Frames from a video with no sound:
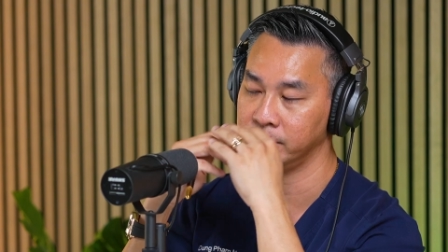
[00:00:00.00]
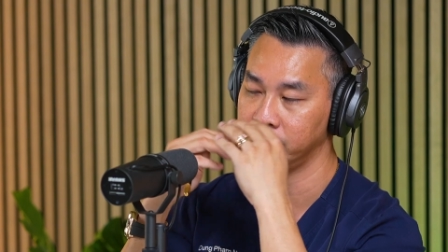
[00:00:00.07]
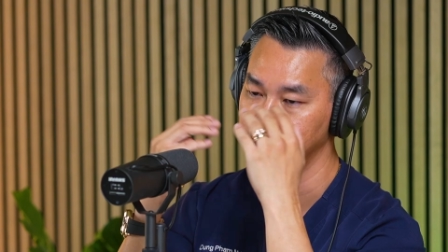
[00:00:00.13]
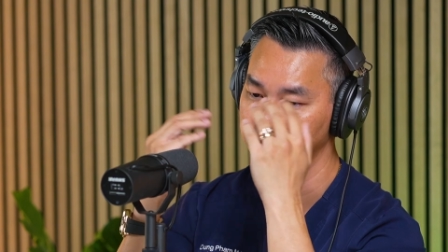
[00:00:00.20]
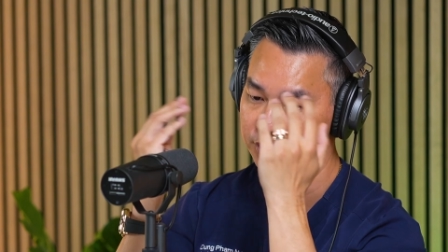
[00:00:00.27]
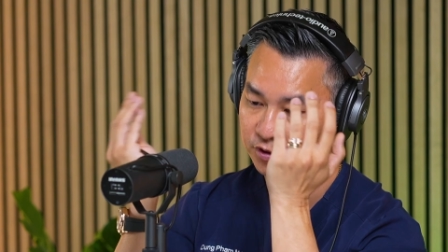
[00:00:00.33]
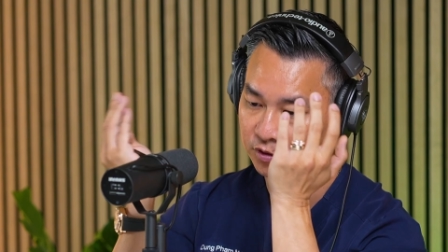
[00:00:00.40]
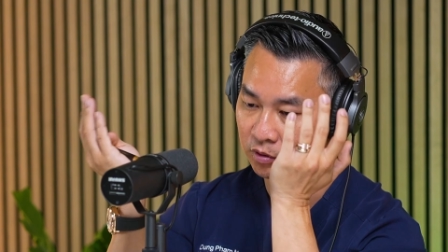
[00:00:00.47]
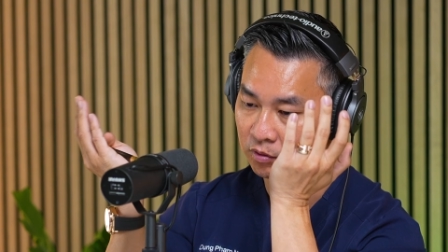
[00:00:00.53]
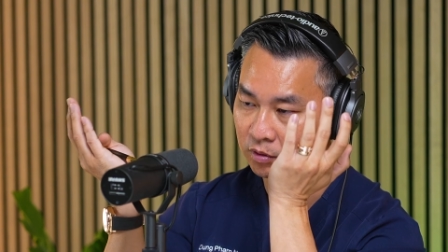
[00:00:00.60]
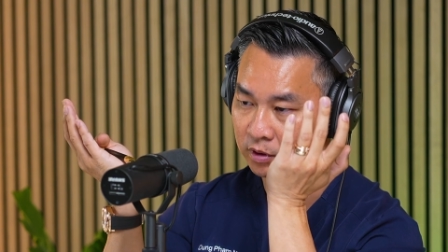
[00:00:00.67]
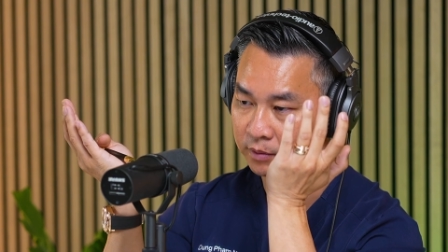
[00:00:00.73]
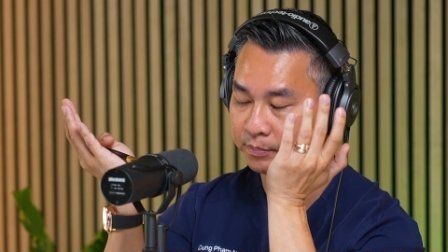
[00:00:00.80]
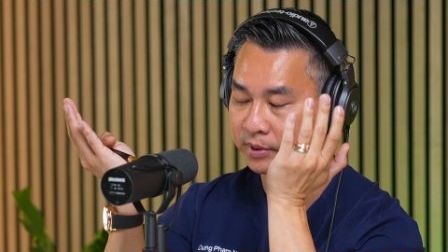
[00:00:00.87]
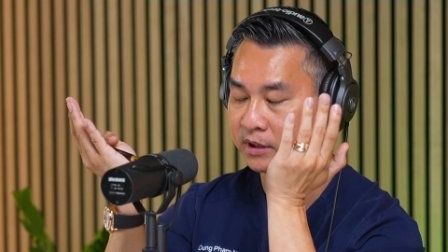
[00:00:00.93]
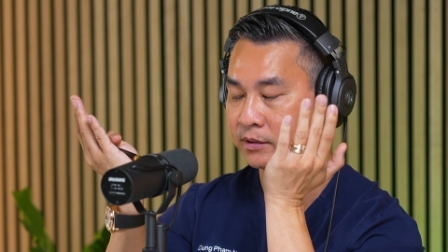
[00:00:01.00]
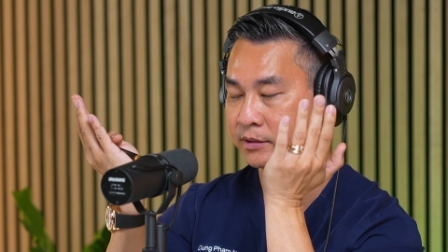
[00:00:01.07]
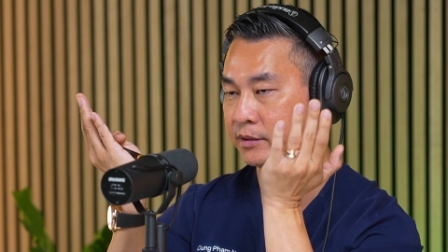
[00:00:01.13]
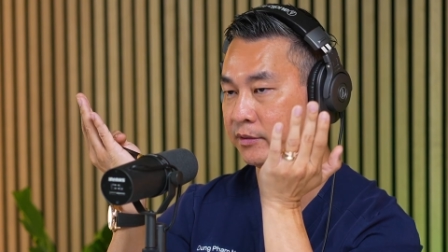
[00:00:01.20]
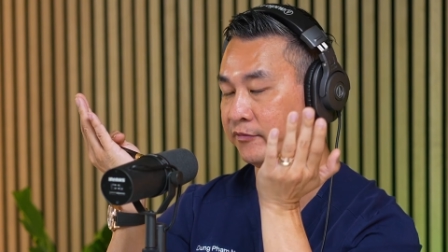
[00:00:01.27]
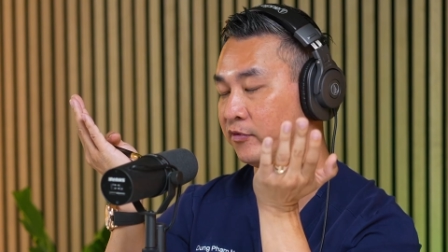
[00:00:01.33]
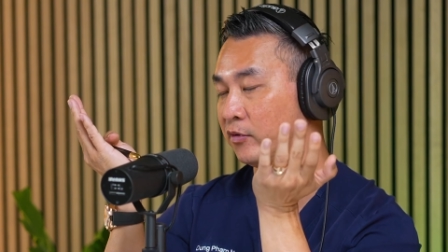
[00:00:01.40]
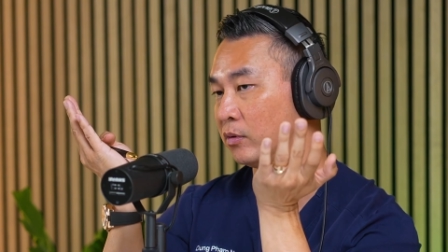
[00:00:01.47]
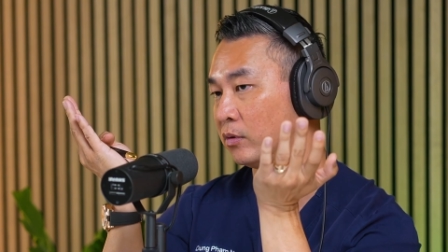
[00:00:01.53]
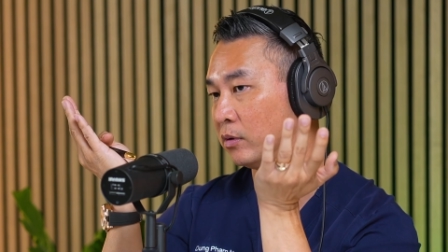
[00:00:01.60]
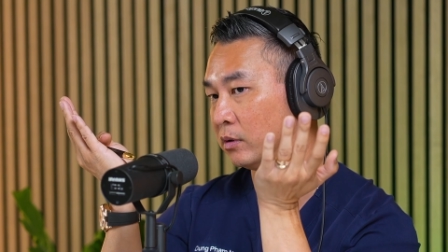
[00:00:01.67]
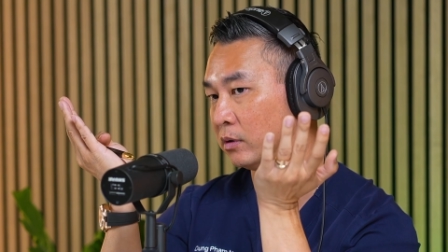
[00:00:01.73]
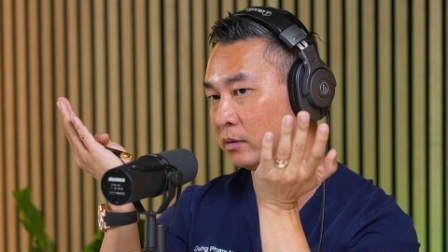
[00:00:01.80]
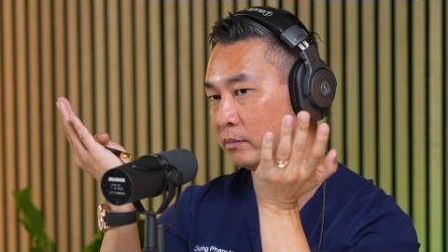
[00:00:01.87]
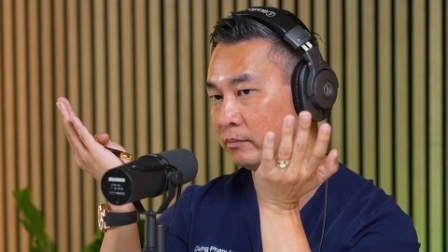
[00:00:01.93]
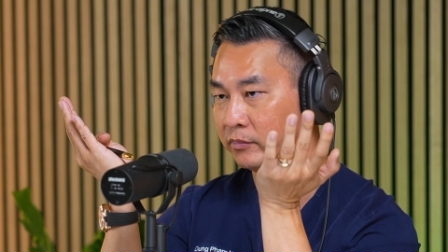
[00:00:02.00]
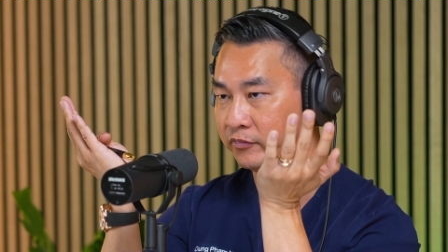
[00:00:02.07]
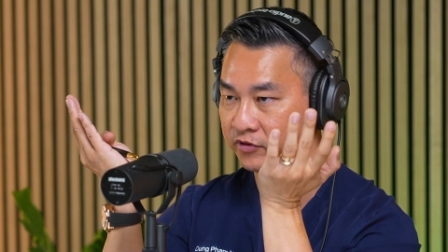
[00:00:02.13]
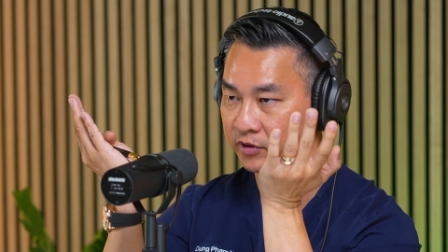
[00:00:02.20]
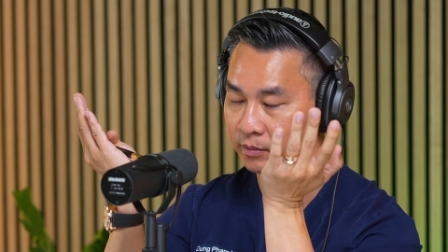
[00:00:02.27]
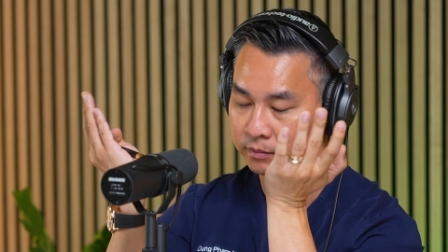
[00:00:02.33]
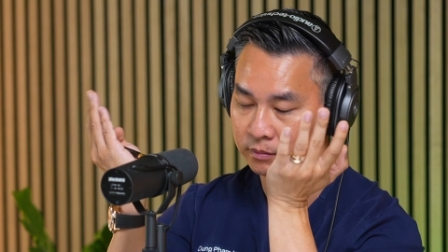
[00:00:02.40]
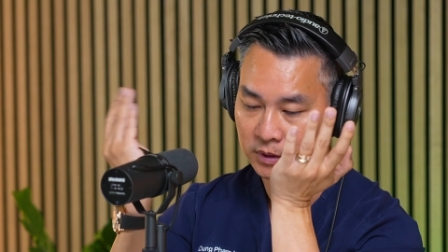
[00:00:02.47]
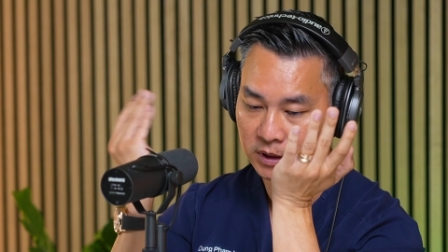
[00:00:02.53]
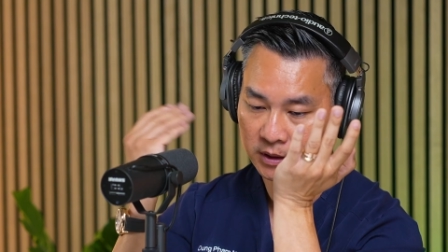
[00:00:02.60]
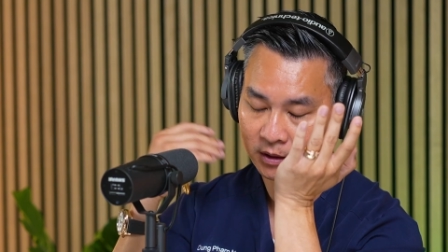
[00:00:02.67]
too short, penis deformed from